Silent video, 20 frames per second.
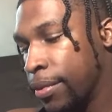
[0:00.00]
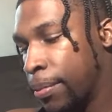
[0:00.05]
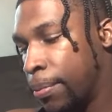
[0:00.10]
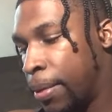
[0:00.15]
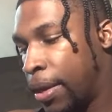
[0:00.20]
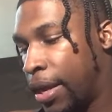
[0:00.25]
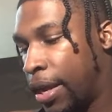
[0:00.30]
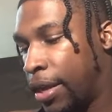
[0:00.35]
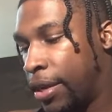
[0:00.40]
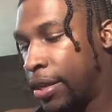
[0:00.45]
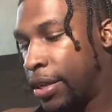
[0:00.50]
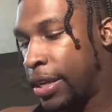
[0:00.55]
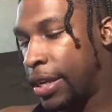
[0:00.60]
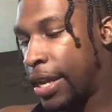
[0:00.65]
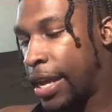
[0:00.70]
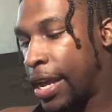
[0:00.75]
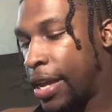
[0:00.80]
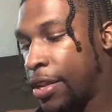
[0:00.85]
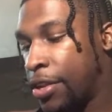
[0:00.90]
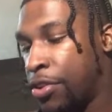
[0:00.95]
but other than
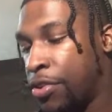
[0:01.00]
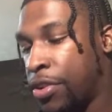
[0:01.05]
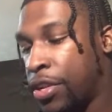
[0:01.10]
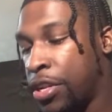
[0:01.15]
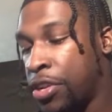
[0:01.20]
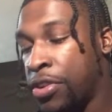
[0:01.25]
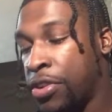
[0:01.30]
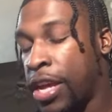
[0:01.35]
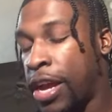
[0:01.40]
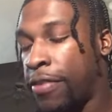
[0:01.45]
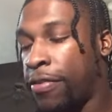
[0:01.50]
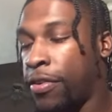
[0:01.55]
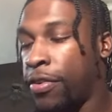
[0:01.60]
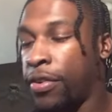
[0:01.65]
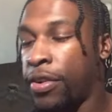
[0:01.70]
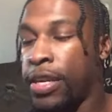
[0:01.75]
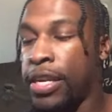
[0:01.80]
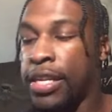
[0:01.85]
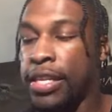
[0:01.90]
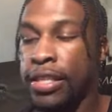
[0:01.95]
that, you definitely
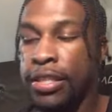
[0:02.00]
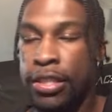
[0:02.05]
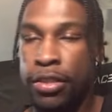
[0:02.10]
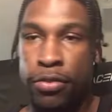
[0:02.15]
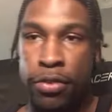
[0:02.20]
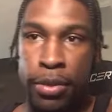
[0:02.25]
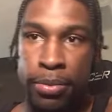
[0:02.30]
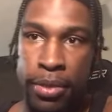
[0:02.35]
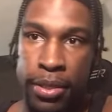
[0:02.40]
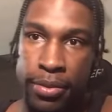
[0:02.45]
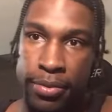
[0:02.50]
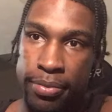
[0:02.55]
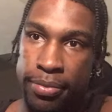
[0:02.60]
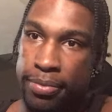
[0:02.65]
gonna need this equipment.